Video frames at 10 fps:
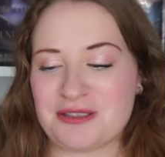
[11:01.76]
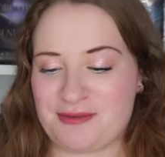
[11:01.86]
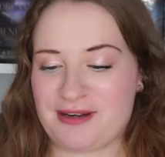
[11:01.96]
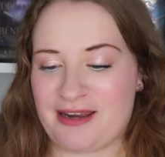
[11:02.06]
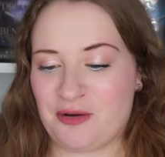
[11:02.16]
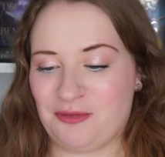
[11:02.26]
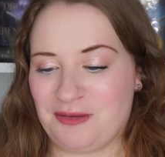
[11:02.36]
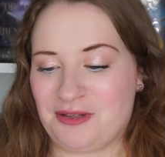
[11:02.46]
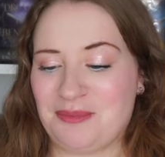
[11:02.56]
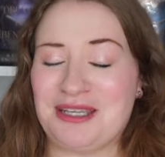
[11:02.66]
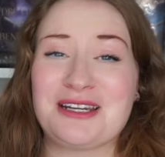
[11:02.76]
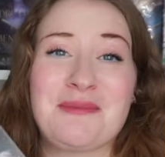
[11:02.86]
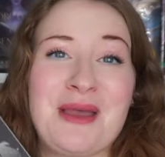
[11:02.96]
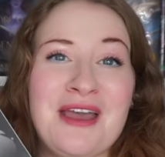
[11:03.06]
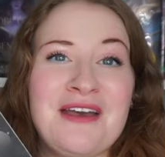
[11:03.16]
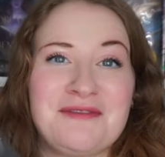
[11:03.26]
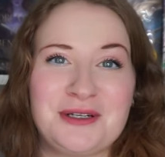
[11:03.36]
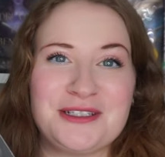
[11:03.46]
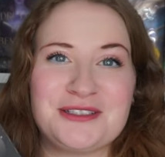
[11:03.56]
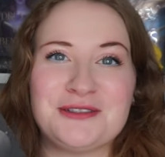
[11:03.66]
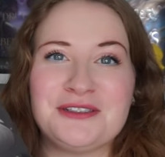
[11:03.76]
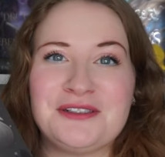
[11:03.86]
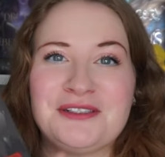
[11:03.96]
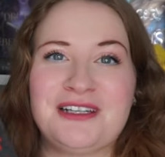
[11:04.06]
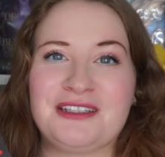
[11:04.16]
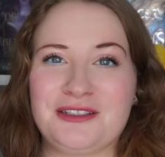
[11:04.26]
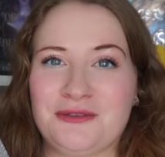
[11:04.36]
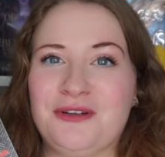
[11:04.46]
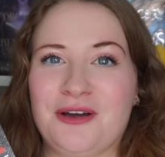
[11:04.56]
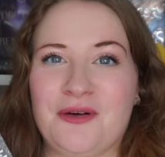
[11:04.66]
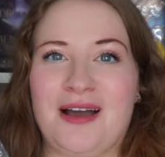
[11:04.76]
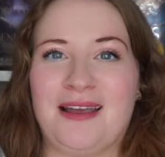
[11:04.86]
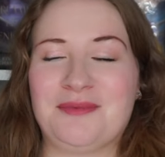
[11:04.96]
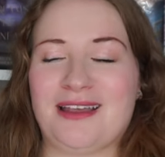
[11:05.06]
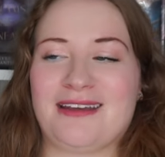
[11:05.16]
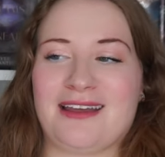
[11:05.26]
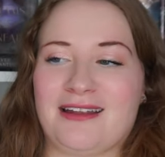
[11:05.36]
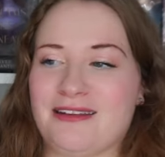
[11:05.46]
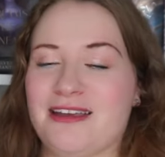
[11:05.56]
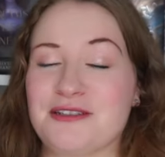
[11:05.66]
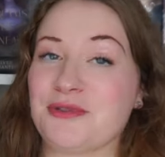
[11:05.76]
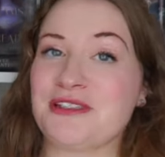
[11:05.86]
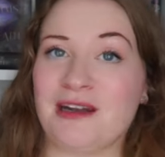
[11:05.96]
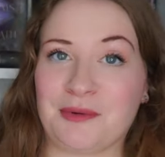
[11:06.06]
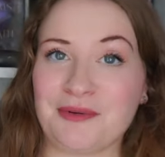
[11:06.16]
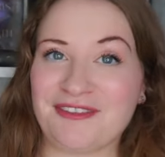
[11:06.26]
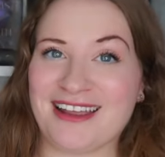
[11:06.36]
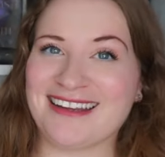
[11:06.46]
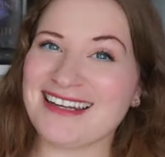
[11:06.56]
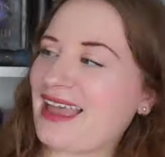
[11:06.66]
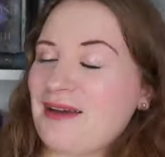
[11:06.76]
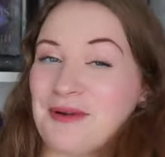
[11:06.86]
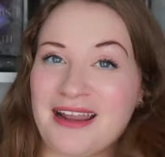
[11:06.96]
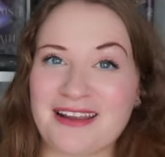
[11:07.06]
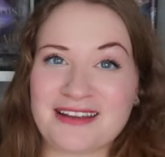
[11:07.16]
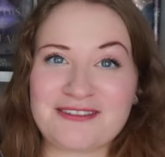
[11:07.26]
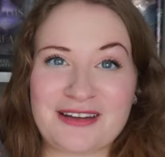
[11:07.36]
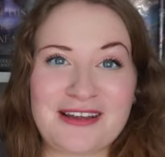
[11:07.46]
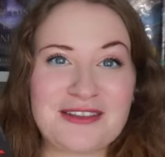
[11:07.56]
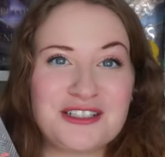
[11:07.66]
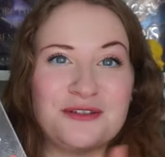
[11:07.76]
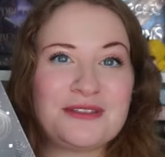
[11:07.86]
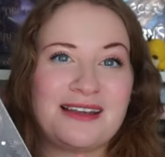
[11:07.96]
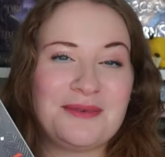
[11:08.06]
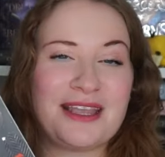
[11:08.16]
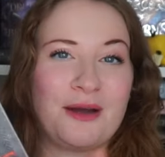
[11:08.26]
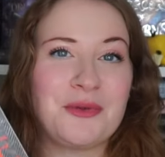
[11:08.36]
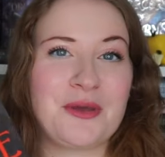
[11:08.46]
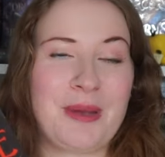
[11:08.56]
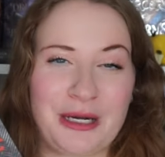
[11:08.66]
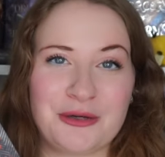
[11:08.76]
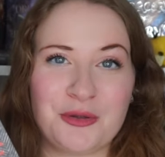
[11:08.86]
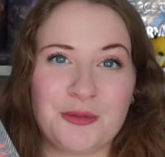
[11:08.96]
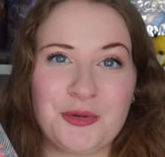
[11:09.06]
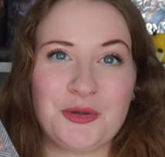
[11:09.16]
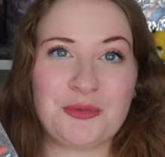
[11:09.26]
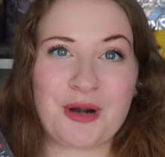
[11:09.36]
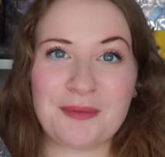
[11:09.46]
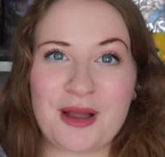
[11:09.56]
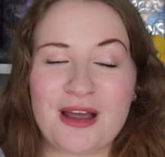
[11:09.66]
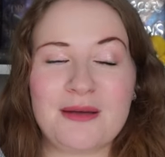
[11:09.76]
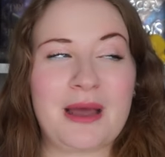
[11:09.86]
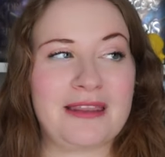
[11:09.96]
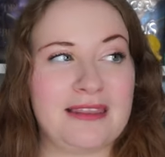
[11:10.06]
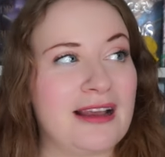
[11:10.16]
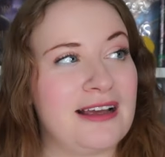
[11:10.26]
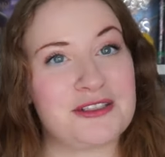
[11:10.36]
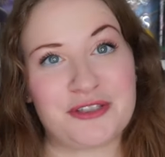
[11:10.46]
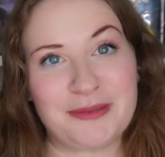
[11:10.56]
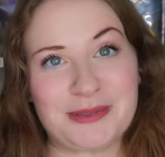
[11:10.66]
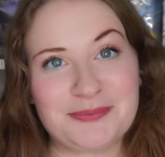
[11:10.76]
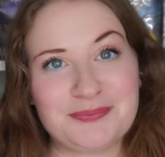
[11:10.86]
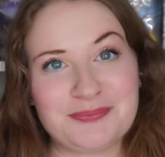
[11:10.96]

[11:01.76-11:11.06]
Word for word: this one. I hopefully am going to pick it up very soon. You know I'm like Allie Hazelwood's #1 fan. And when I found out that she was coming out with a paranormal rom-com, I think I screamed.